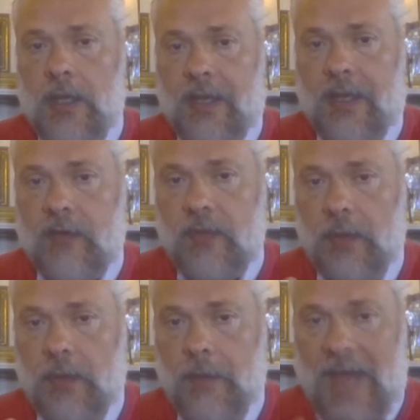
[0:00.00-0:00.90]
kind of the
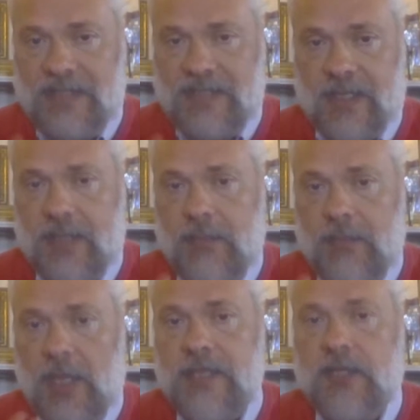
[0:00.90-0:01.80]
aromatic, the
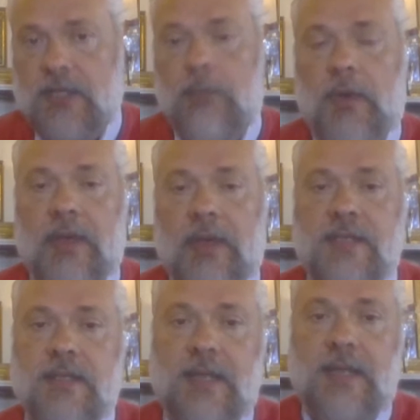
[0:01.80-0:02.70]
blood
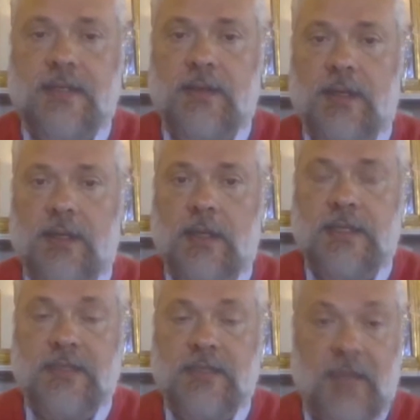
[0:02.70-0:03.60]
component that
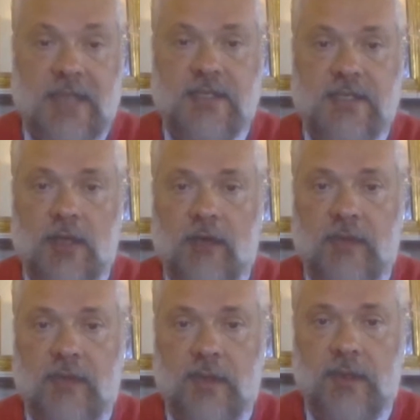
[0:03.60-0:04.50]
it's the base
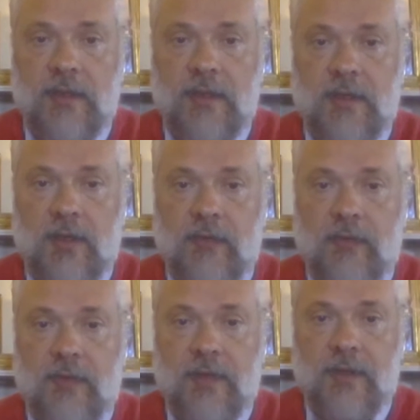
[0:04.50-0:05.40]
of
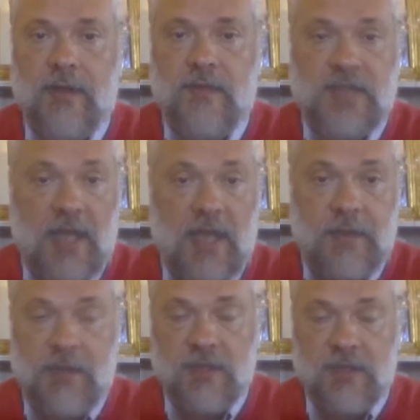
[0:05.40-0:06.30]

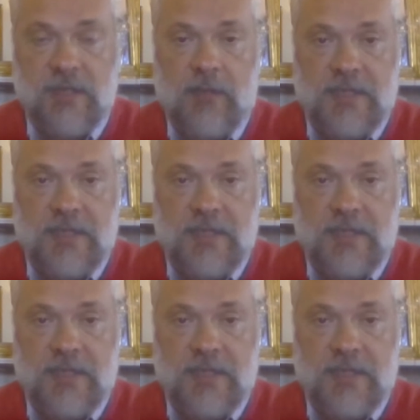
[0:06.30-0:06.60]
salami, because they are